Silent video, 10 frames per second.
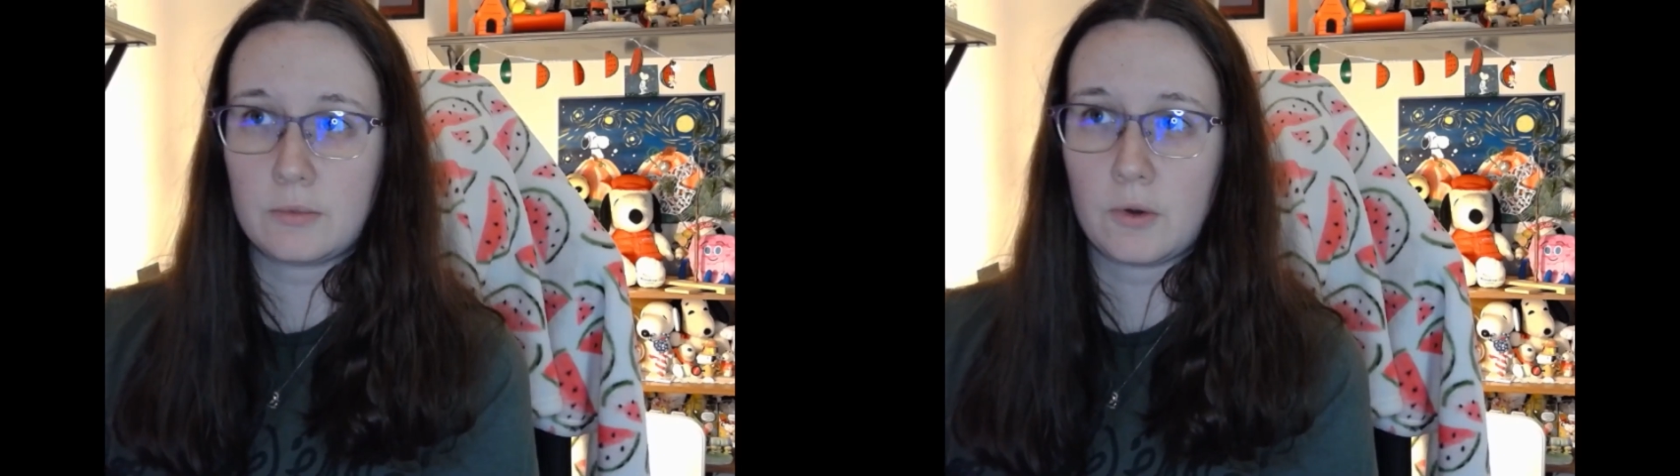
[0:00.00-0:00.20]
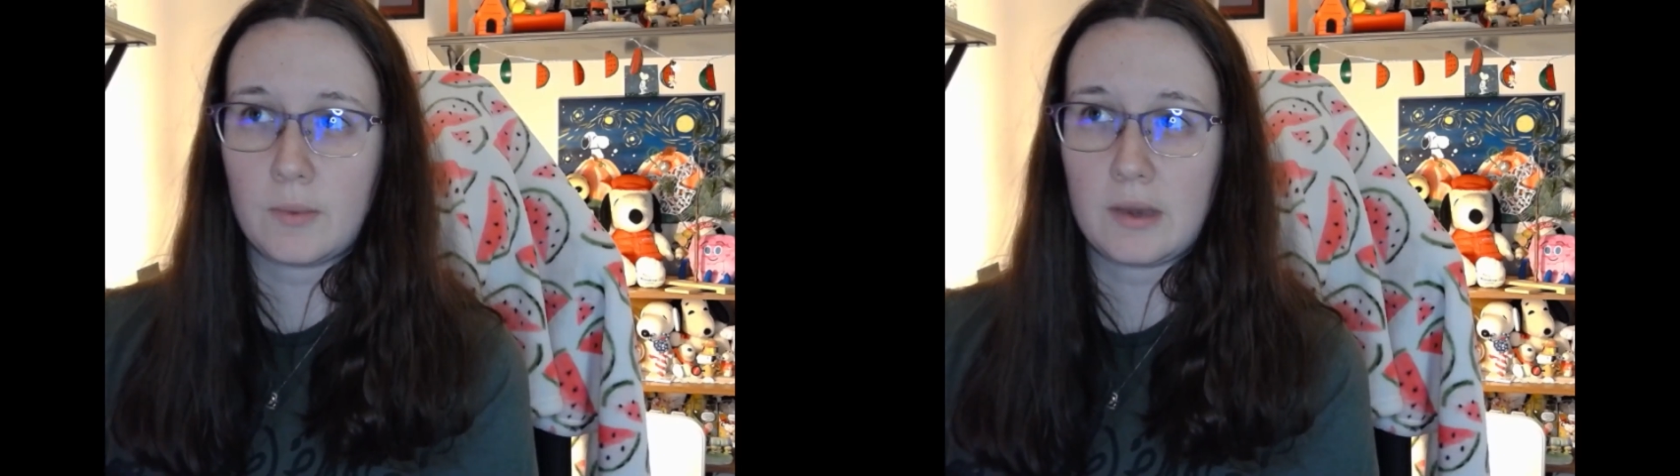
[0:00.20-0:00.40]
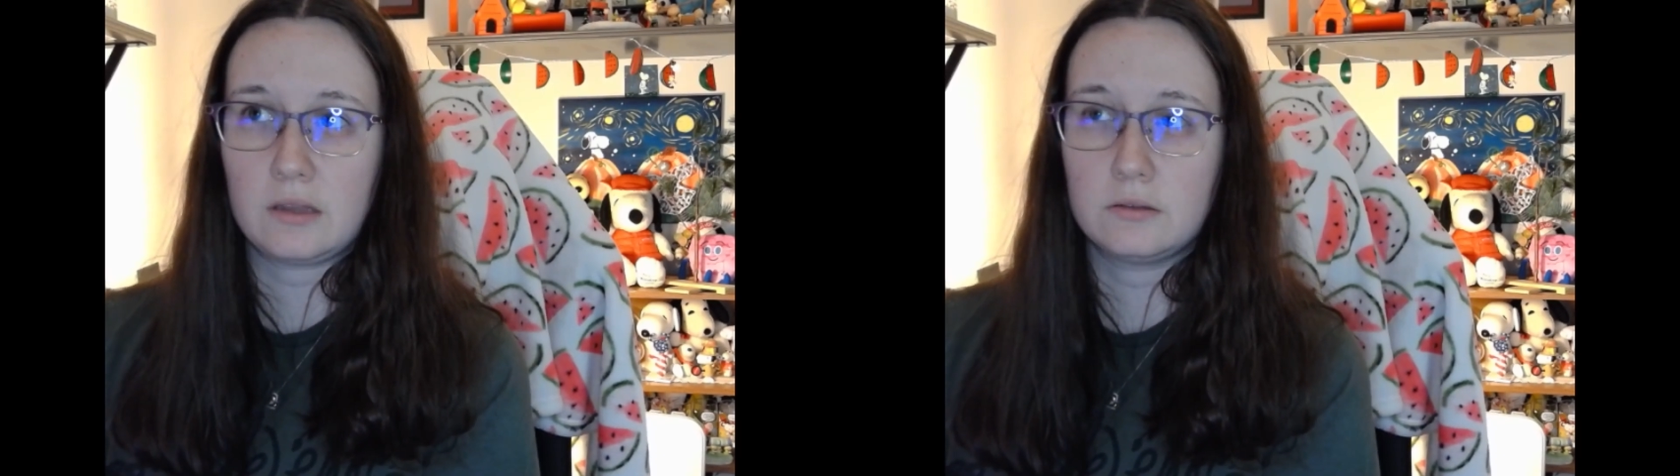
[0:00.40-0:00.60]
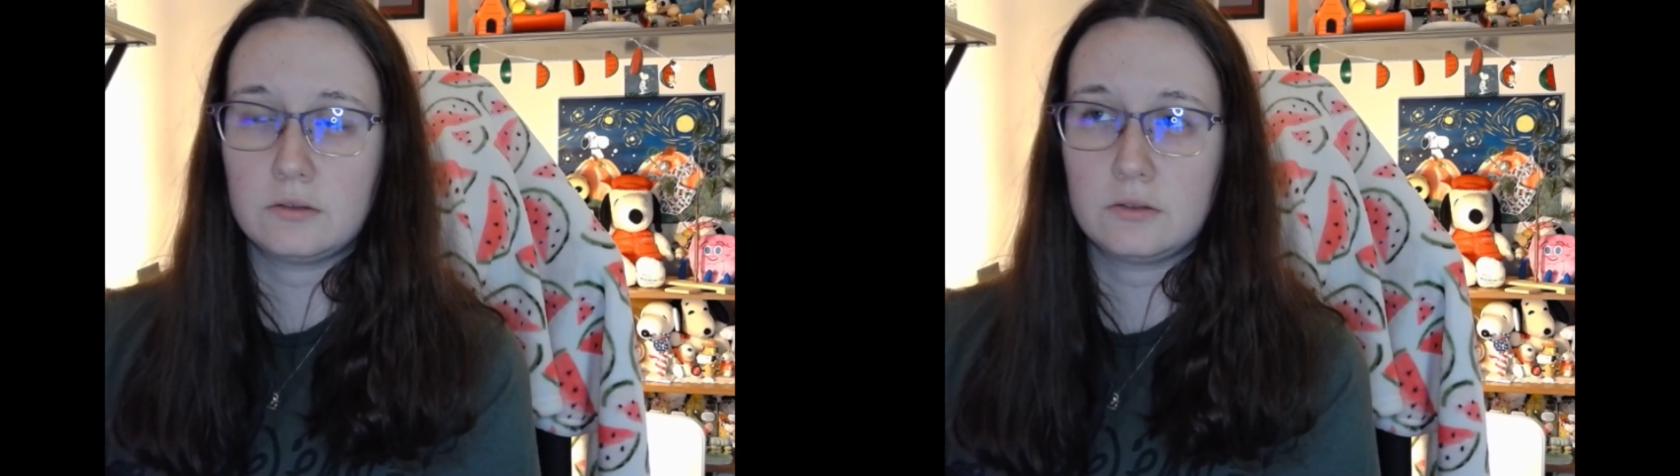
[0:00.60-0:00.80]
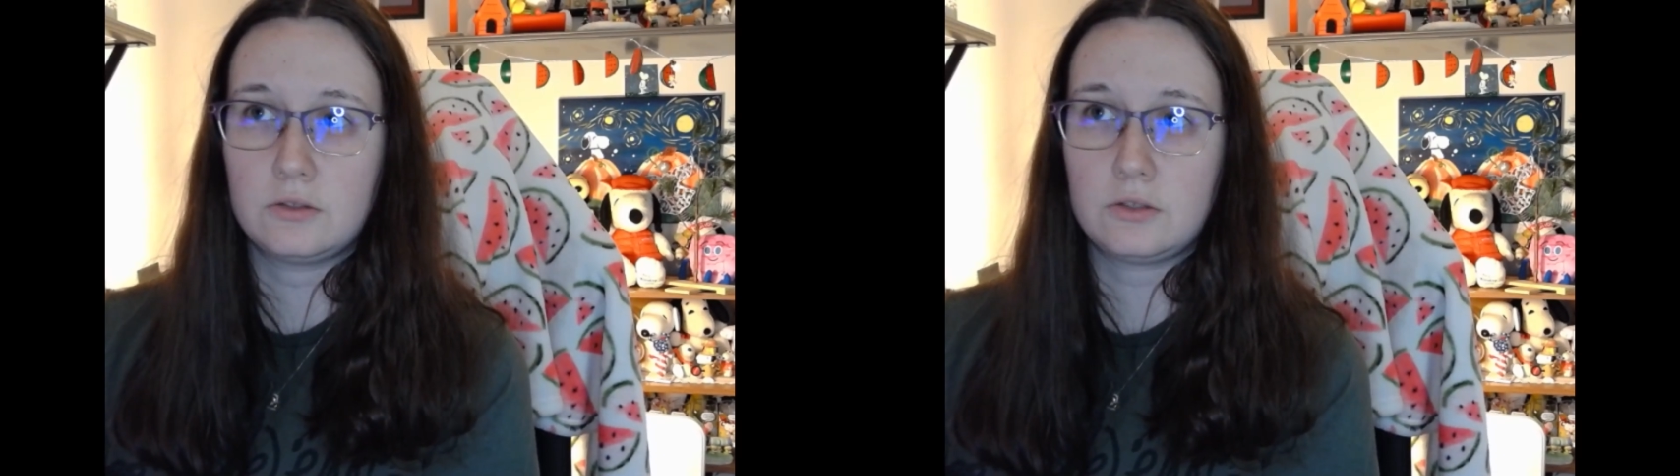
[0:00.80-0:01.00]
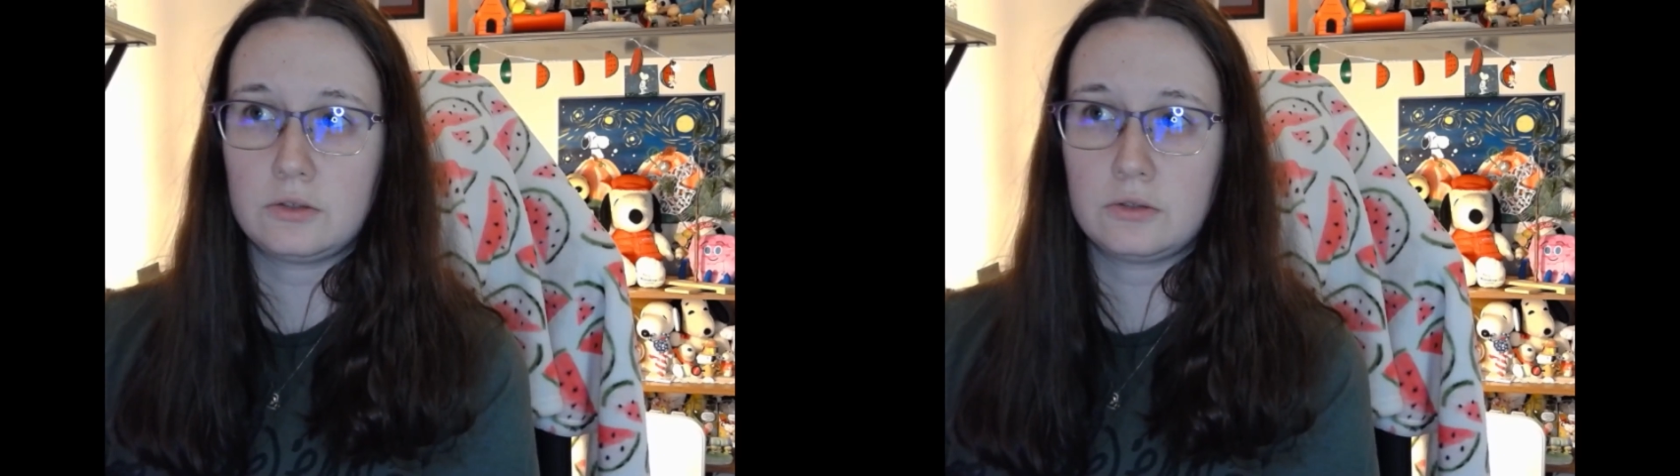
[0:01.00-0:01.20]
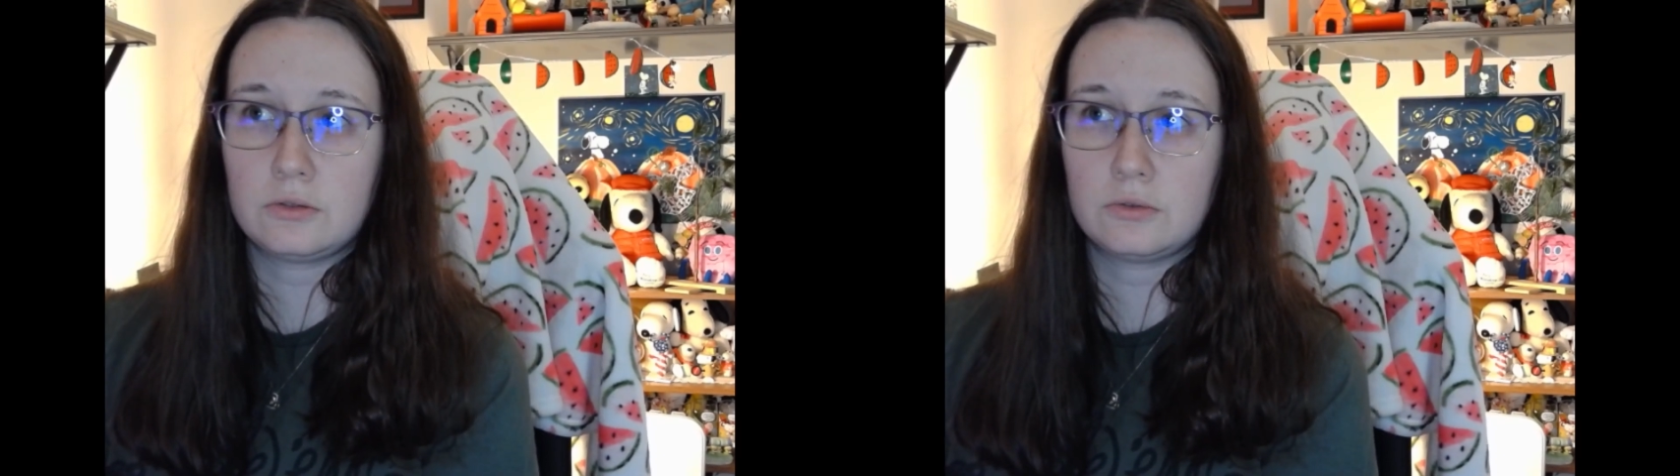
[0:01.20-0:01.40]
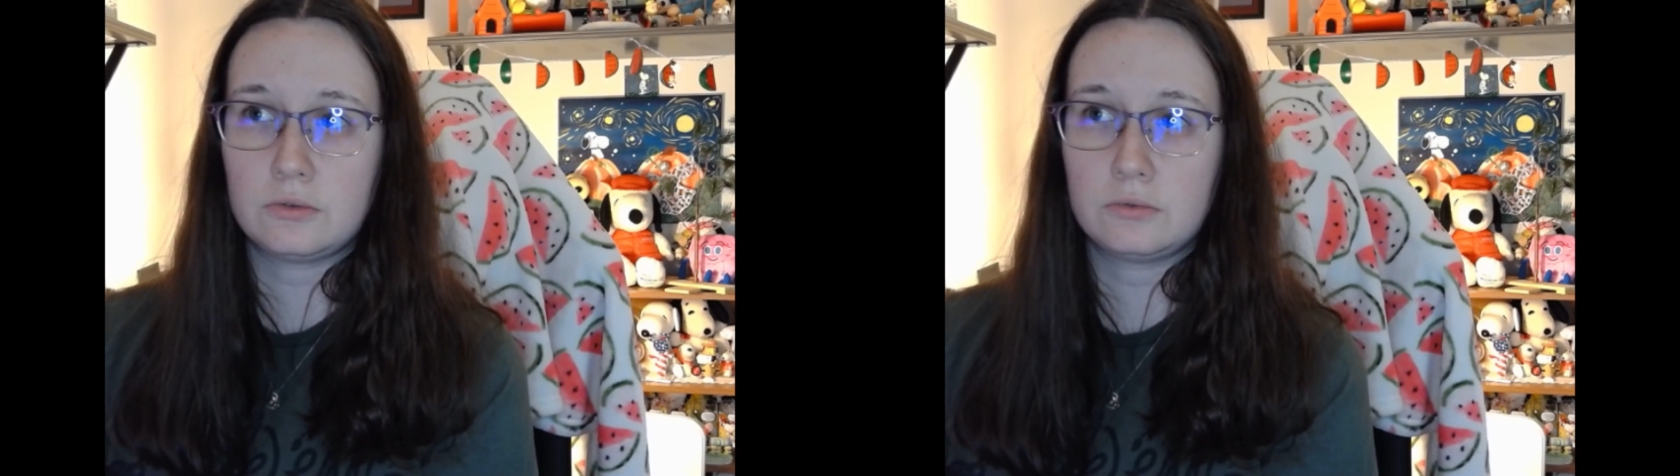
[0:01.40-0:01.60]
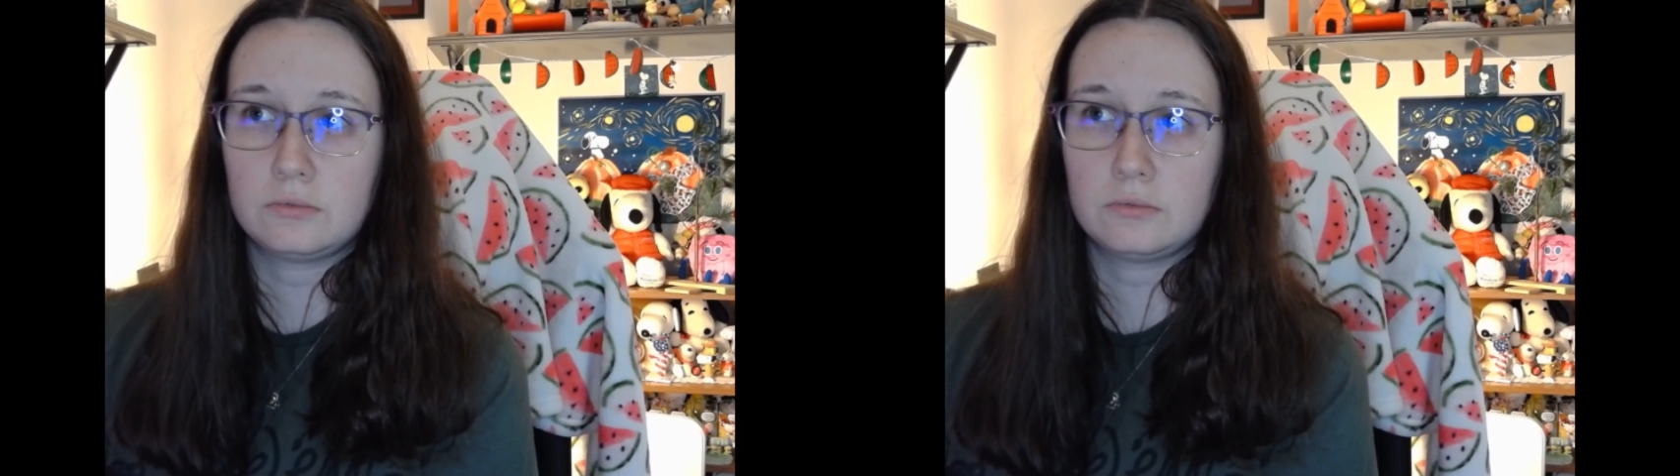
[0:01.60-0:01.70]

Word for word: moment to